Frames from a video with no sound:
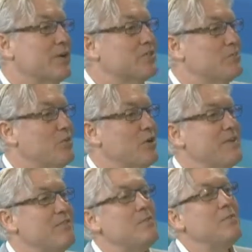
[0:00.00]
They're going to
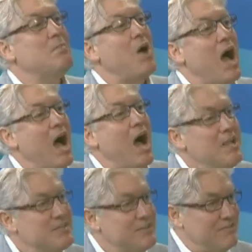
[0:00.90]
support me from a
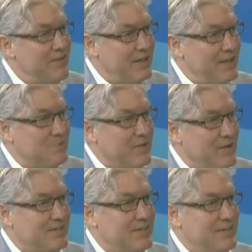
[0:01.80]
positive vantage
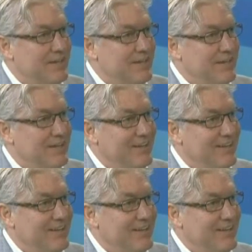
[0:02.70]
positive